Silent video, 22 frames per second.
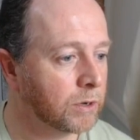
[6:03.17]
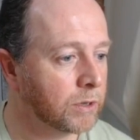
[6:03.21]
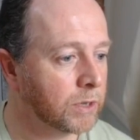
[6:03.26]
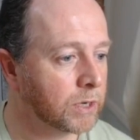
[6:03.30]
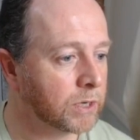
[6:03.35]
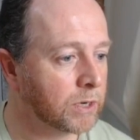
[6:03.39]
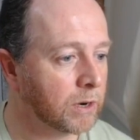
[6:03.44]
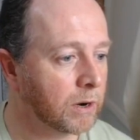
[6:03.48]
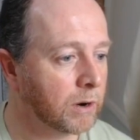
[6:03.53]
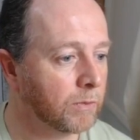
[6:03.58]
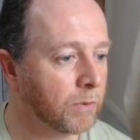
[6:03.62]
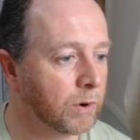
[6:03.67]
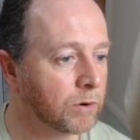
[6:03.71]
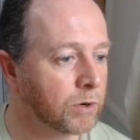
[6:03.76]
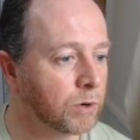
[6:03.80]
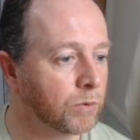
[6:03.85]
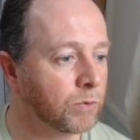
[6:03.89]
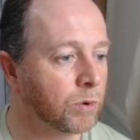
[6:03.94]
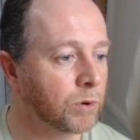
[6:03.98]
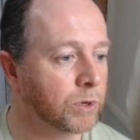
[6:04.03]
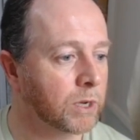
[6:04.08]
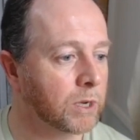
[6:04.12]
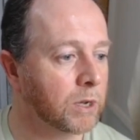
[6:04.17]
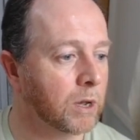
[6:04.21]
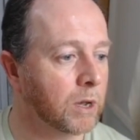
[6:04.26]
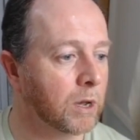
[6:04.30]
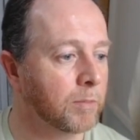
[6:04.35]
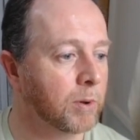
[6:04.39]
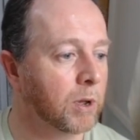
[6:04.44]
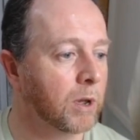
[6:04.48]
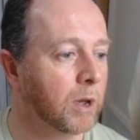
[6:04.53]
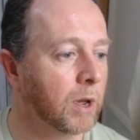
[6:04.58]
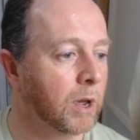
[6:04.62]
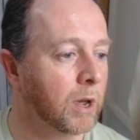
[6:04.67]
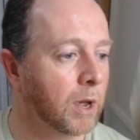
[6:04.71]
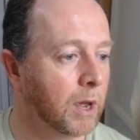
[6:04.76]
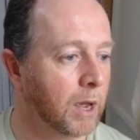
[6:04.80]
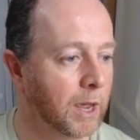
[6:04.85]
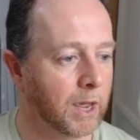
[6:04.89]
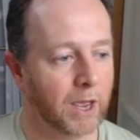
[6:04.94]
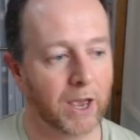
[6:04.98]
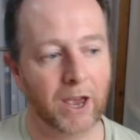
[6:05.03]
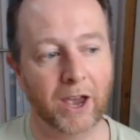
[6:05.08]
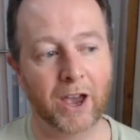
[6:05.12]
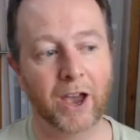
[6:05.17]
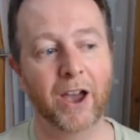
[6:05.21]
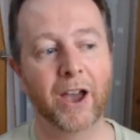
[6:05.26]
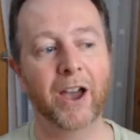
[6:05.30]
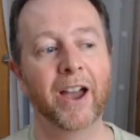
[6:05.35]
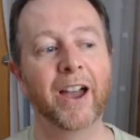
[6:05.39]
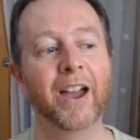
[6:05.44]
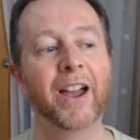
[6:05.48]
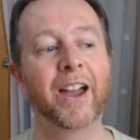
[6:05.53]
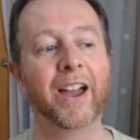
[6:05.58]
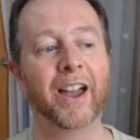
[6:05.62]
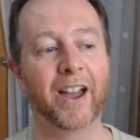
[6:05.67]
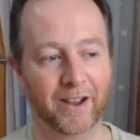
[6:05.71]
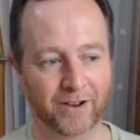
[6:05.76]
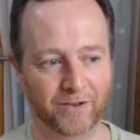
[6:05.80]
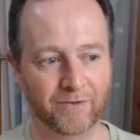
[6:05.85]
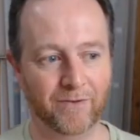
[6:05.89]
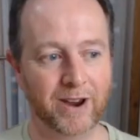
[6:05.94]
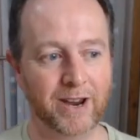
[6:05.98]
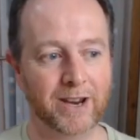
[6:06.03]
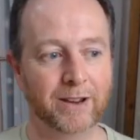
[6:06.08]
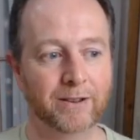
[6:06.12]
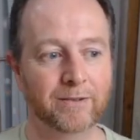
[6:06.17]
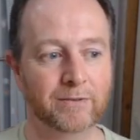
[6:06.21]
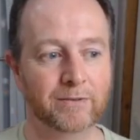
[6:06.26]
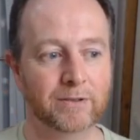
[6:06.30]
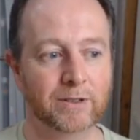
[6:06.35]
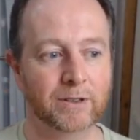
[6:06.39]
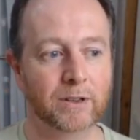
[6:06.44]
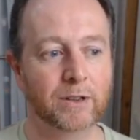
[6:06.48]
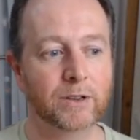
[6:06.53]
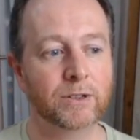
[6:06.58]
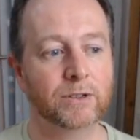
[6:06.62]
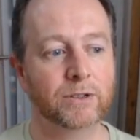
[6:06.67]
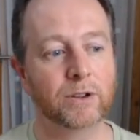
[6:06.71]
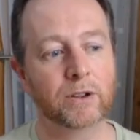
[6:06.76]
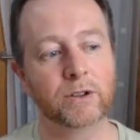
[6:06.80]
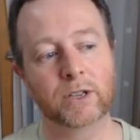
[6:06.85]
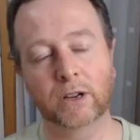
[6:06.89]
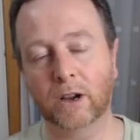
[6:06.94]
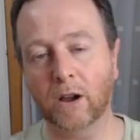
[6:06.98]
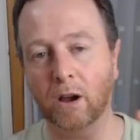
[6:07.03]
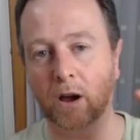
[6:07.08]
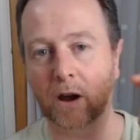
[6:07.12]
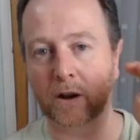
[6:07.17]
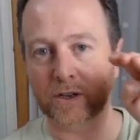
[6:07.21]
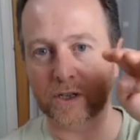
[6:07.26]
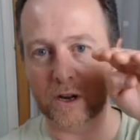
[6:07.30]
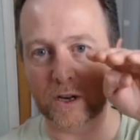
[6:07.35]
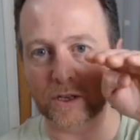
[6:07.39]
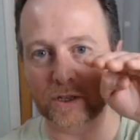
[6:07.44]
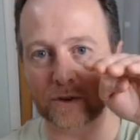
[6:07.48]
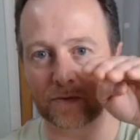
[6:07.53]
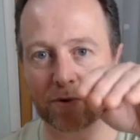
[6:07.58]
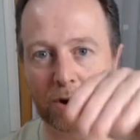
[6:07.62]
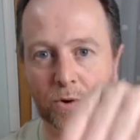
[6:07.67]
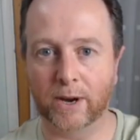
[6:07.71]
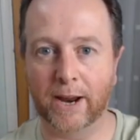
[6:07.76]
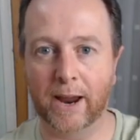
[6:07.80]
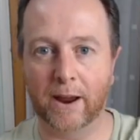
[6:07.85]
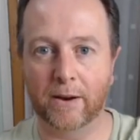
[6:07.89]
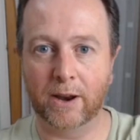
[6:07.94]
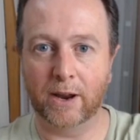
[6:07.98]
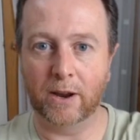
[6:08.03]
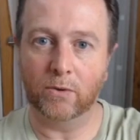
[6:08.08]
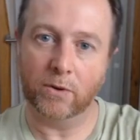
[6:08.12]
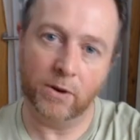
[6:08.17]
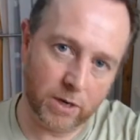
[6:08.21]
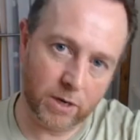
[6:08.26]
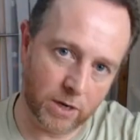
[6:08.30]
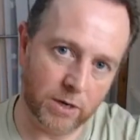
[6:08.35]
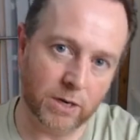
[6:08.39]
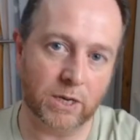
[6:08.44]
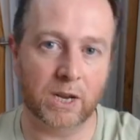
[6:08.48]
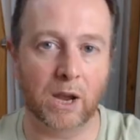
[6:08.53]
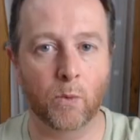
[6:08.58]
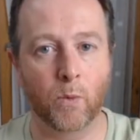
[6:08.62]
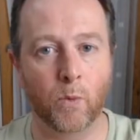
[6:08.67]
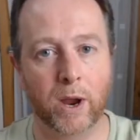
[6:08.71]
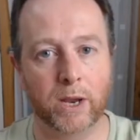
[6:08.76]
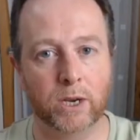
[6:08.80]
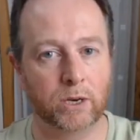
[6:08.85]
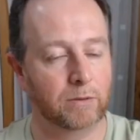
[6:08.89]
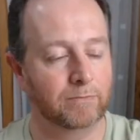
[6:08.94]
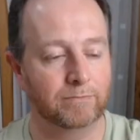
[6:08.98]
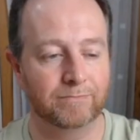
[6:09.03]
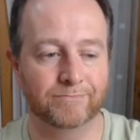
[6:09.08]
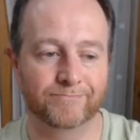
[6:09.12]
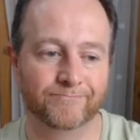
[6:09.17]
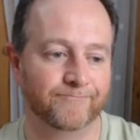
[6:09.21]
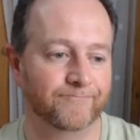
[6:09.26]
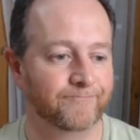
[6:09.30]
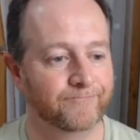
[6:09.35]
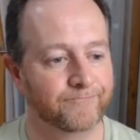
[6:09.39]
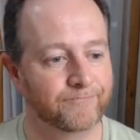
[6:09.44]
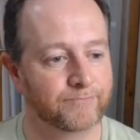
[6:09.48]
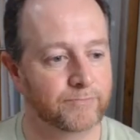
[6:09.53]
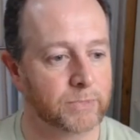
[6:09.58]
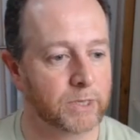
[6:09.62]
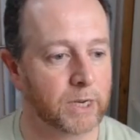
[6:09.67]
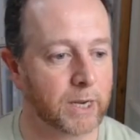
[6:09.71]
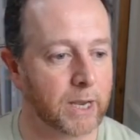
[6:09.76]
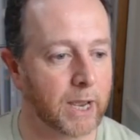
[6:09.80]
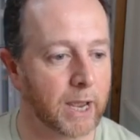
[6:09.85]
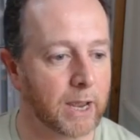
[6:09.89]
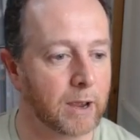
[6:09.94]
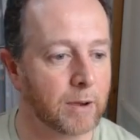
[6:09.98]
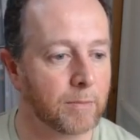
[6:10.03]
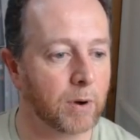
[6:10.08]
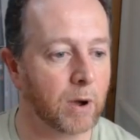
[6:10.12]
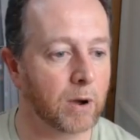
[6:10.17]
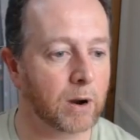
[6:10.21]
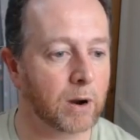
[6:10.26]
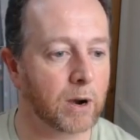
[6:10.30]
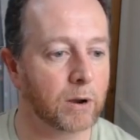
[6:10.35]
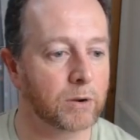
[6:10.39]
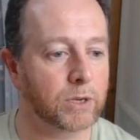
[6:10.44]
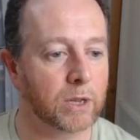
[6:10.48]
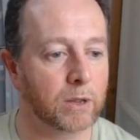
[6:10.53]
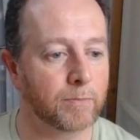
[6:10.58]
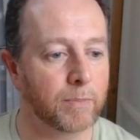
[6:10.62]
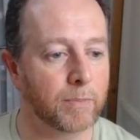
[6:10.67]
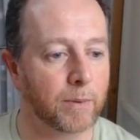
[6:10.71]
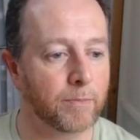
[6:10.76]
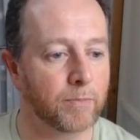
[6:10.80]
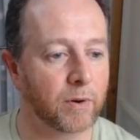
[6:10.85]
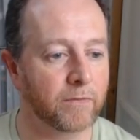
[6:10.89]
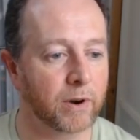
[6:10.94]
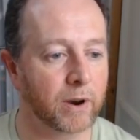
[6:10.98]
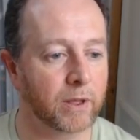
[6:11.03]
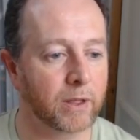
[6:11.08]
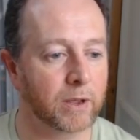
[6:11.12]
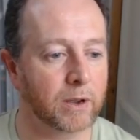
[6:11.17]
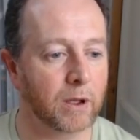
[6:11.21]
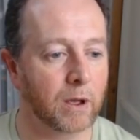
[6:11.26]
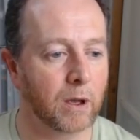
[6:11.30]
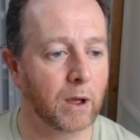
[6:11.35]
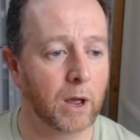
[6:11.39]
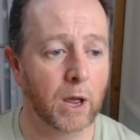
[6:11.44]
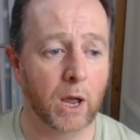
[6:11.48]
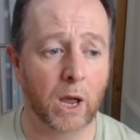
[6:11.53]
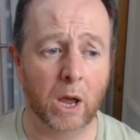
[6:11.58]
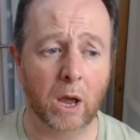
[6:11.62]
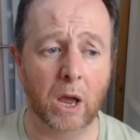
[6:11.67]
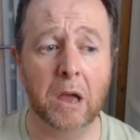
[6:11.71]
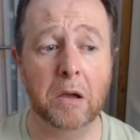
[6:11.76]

Turn the steering wheel towards the curb. Agreed. So as the car starts to roll downhill, you just get wedged. Okay. Park close to the bumper of another car?